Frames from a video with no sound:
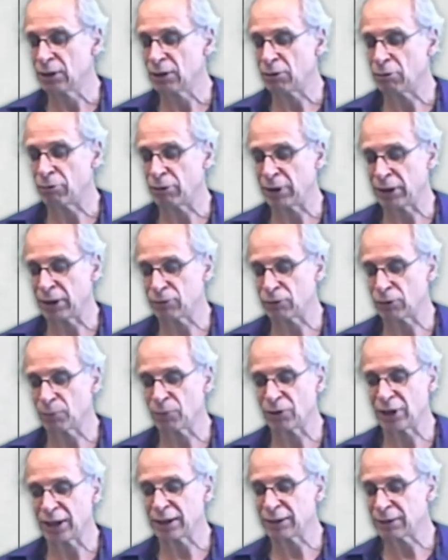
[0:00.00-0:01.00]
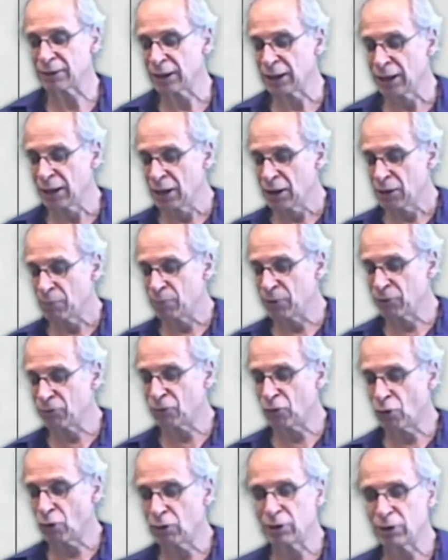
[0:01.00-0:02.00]
read from that.
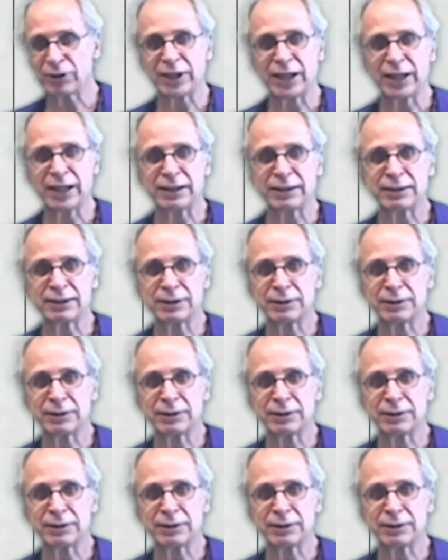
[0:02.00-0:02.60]
Before that